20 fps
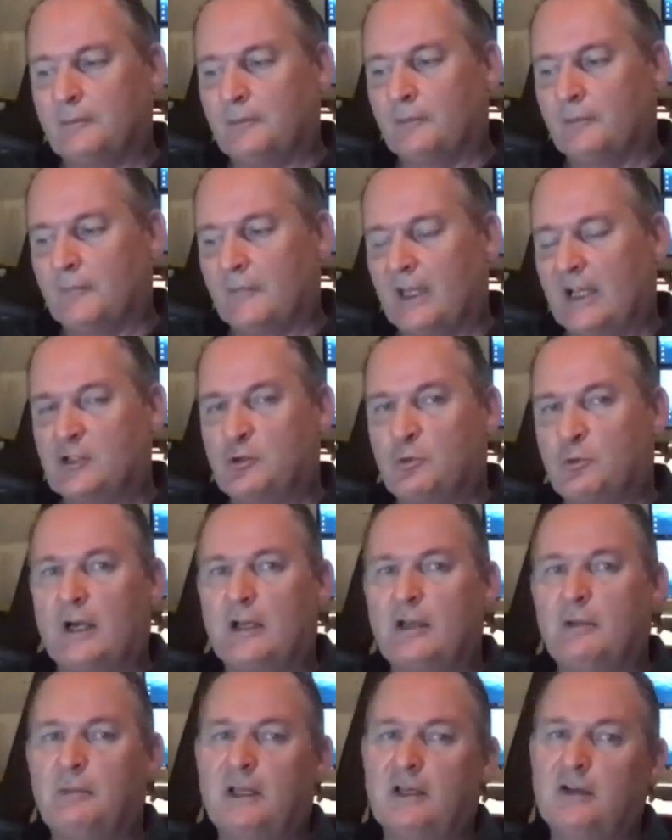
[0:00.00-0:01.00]
There's
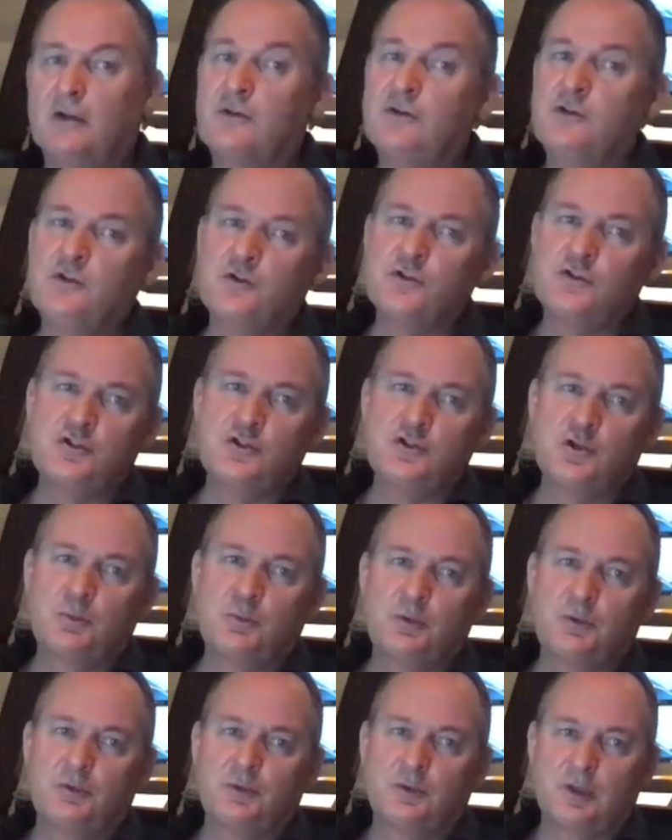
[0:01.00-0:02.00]
quite a bit on YouTube
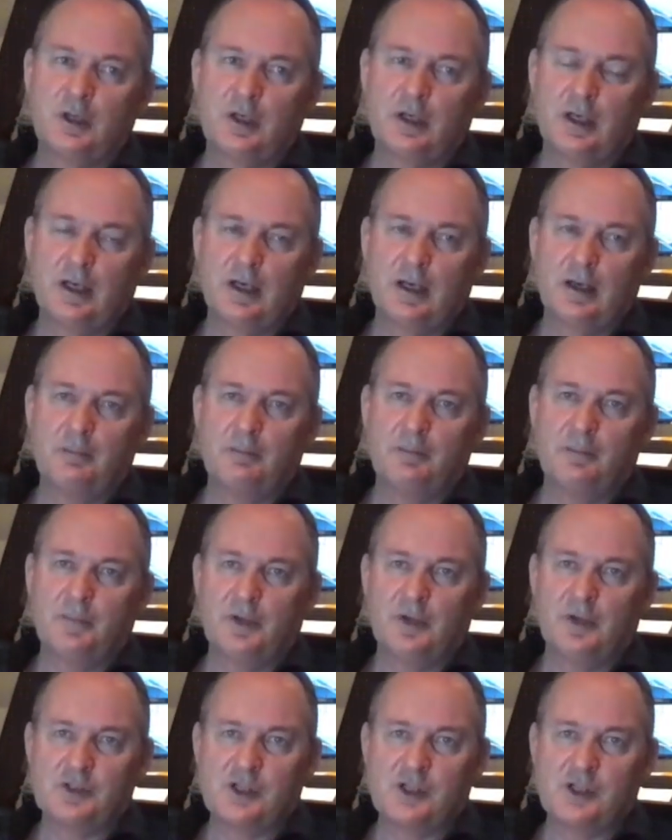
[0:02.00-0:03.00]

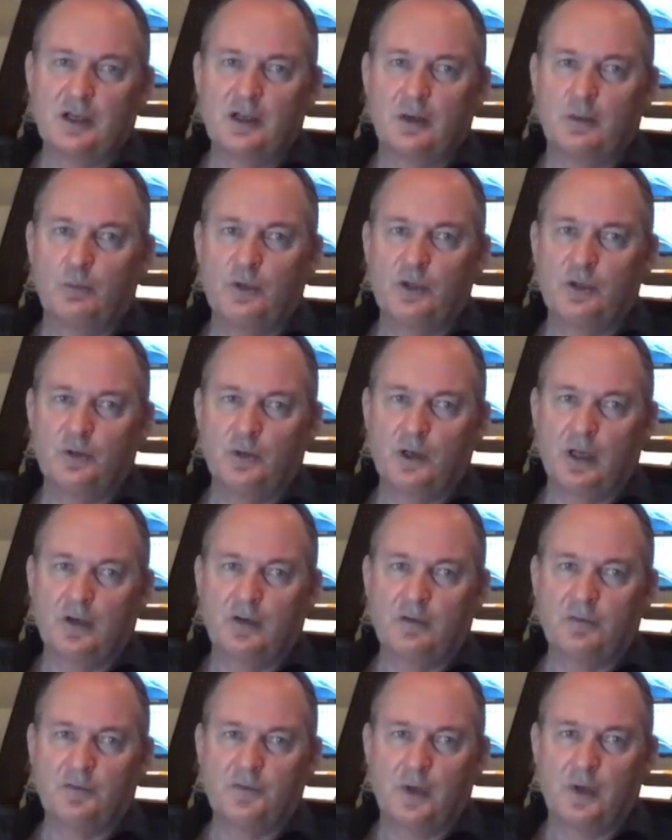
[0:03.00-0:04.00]
because we do a lot
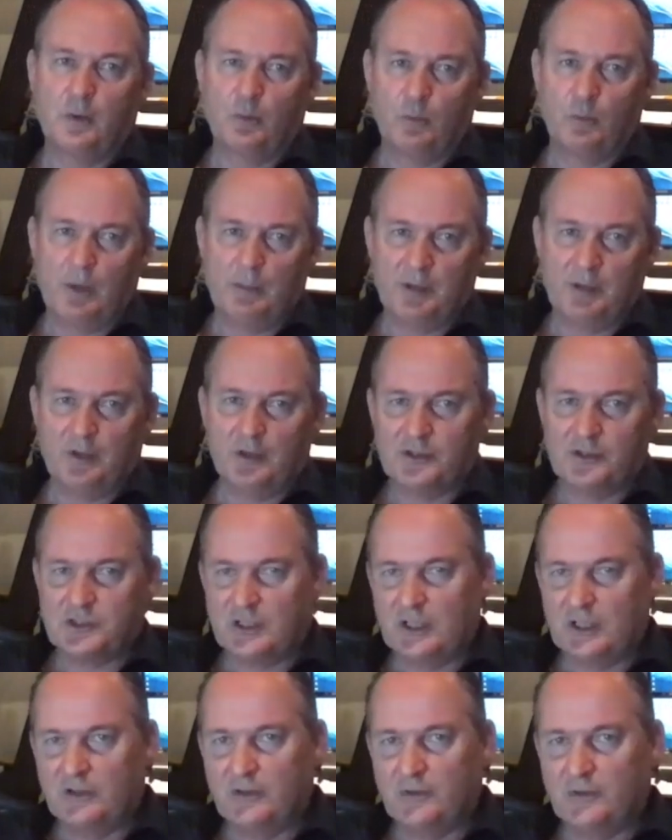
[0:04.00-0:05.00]
of webinars
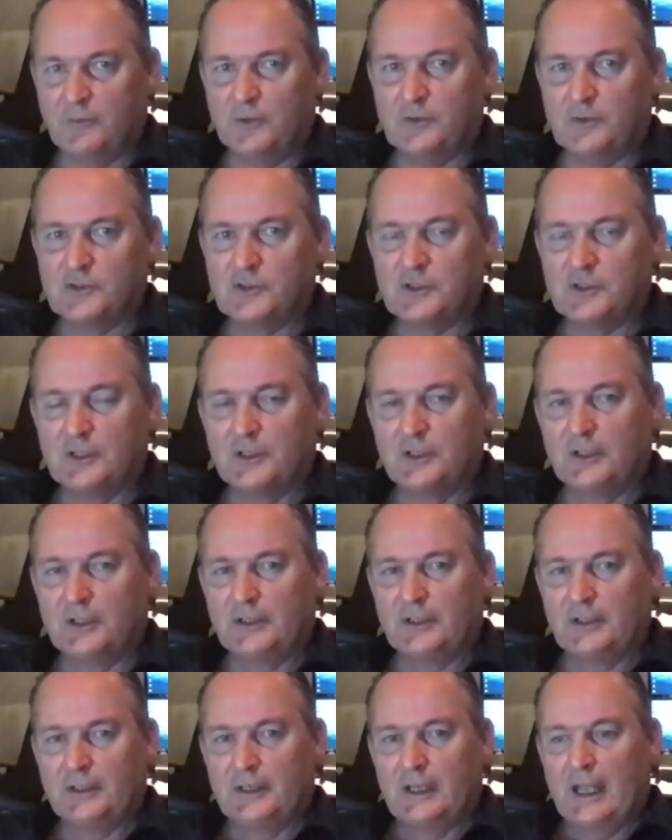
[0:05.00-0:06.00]
and interviews.
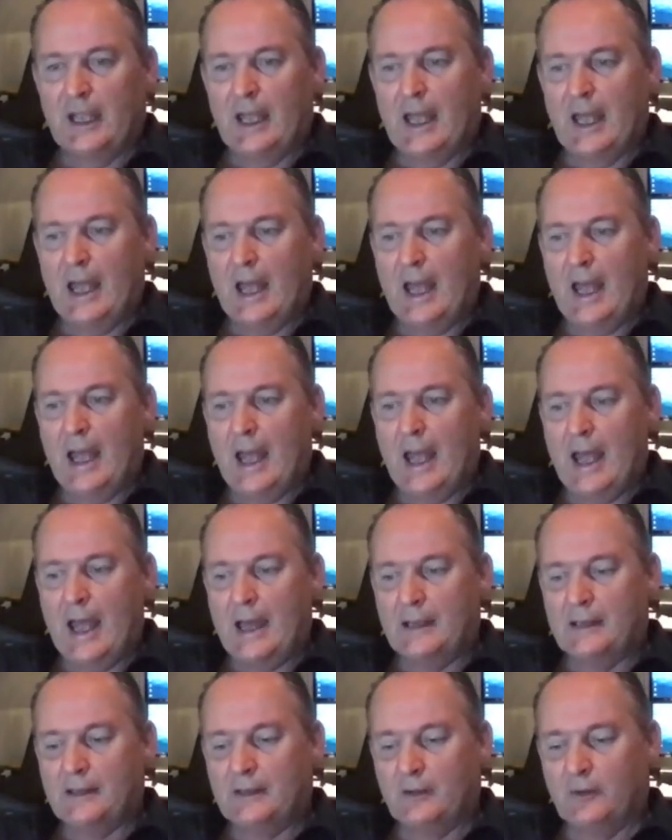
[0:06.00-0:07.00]

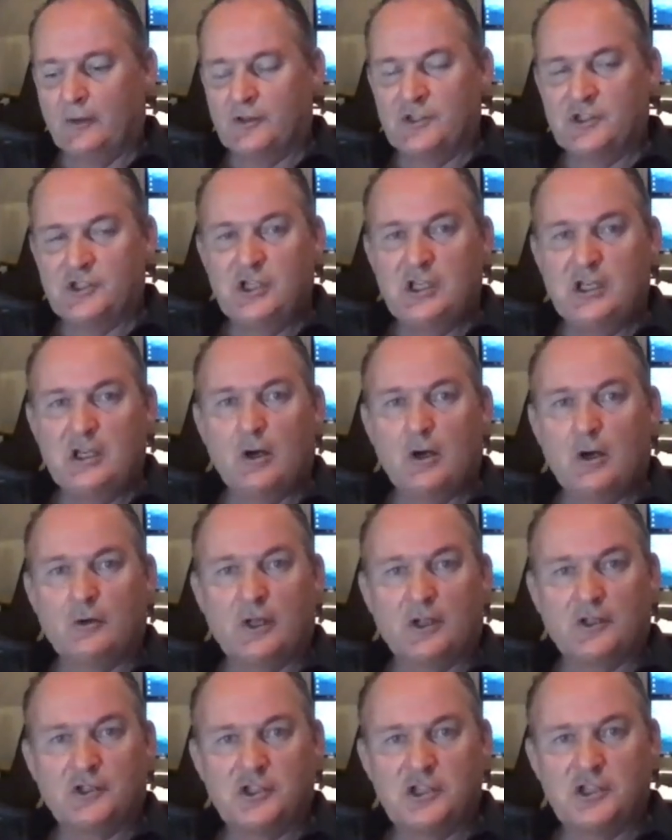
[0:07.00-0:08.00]
And on
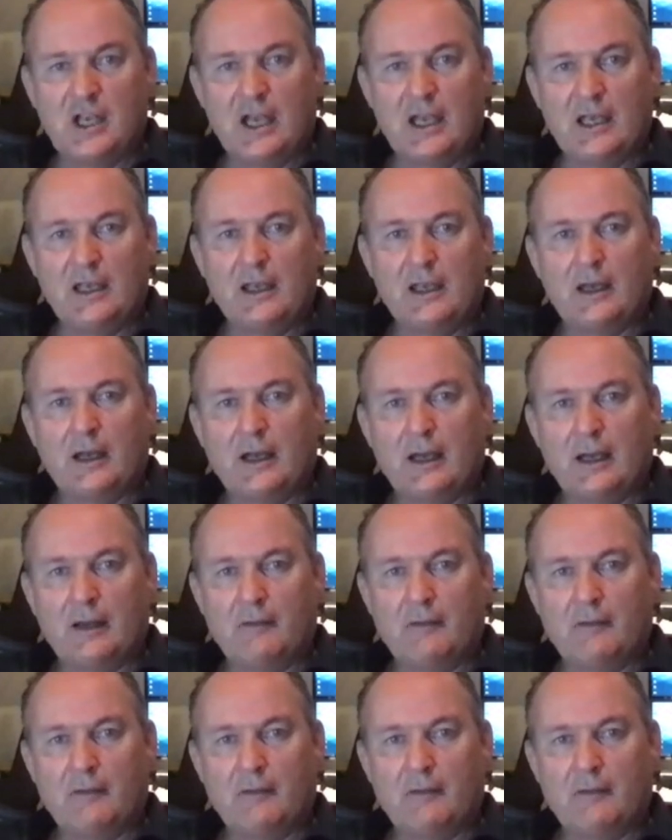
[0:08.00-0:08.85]
CIO.ca, I